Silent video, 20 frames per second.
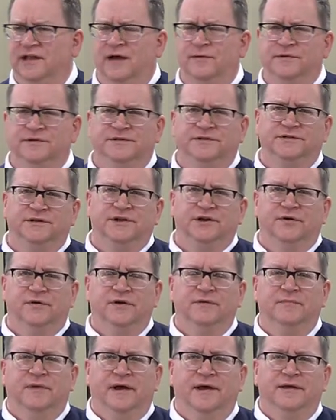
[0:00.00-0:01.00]
I was, you know,
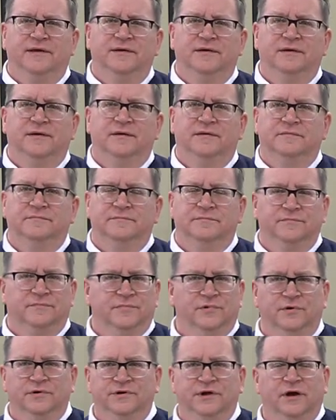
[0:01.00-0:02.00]
in my
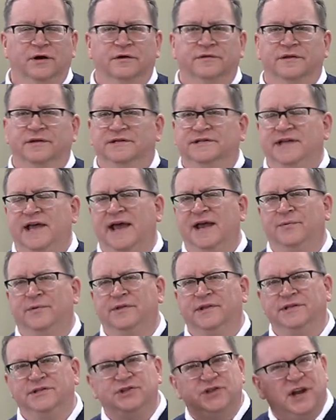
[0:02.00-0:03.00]
younger than 10
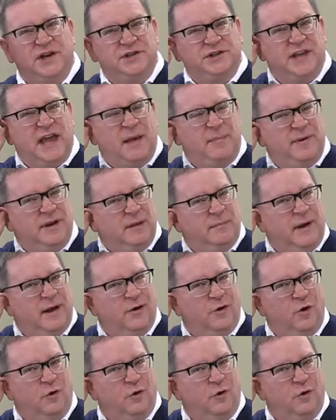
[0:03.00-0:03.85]
when these changes happened at my